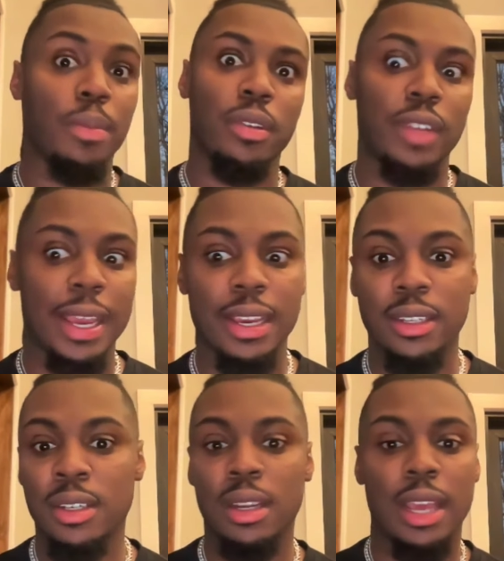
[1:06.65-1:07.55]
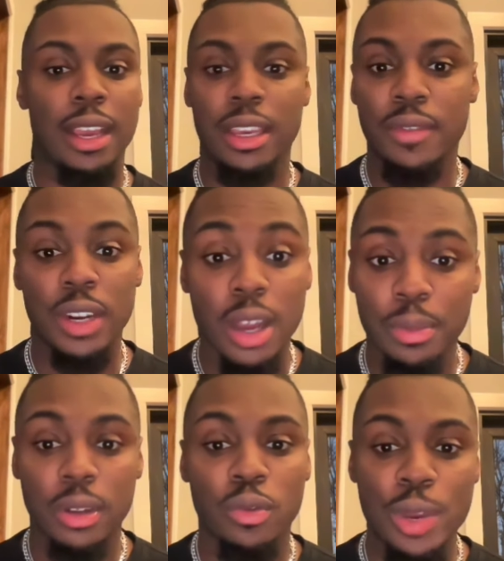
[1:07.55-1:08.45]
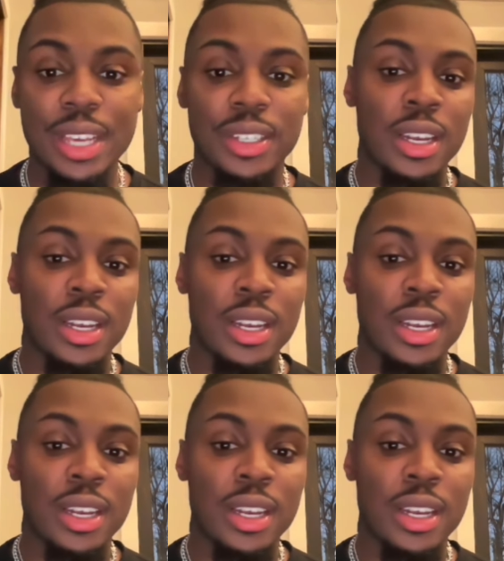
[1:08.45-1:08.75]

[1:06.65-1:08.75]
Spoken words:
of days, heck, even a couple of weeks,